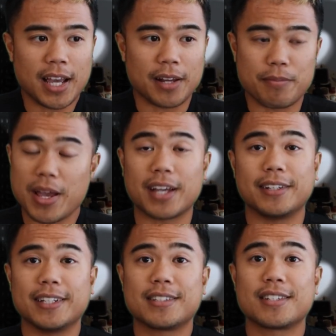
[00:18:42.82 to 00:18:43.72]
and
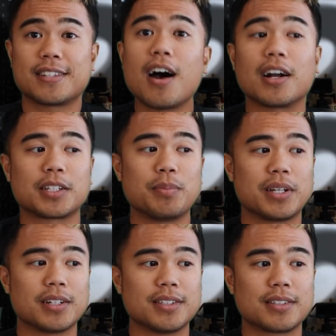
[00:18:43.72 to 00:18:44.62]
man, it sucked
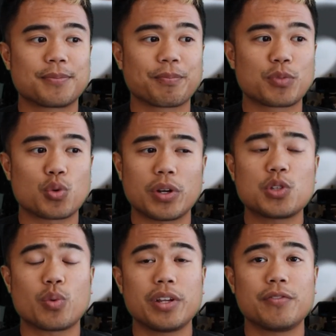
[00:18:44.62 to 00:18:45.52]
because
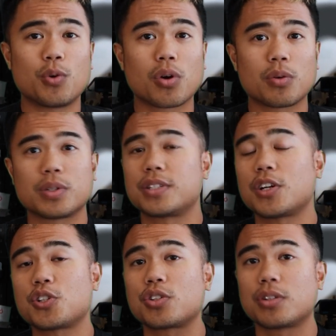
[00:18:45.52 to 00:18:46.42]
2024 was
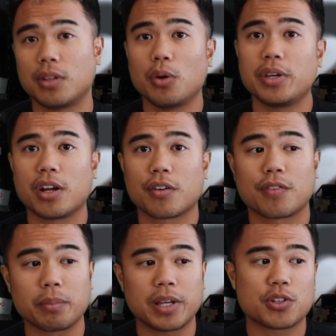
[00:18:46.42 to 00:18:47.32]
such a slow year
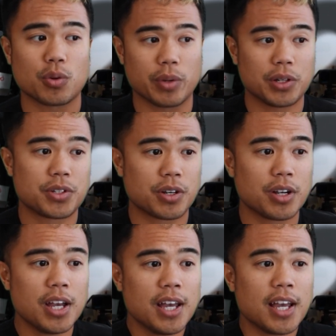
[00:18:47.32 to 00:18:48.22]
for me as a
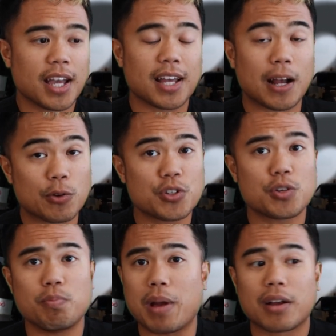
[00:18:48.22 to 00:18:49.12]
realtor, and I was
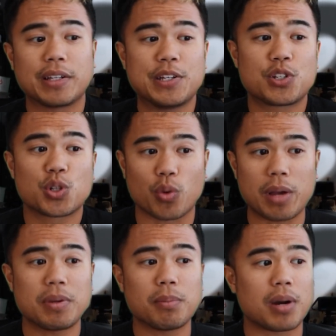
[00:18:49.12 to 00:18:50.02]
just barely
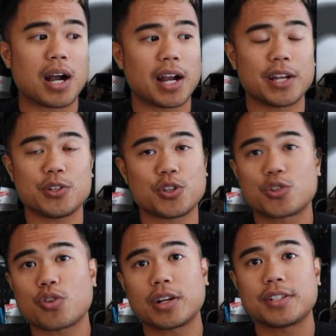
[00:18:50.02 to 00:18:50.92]
scraping by,
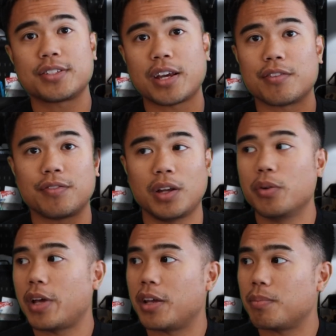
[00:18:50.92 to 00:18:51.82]
just trying to stay
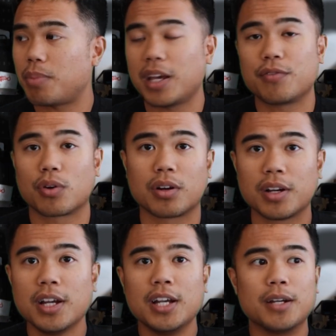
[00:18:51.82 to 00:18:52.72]
afloat and pay
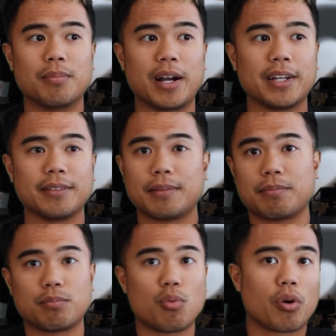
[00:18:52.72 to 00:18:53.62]
for my
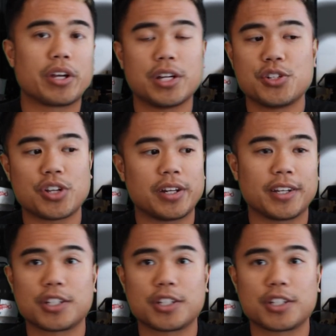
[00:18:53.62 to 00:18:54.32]
mortgage and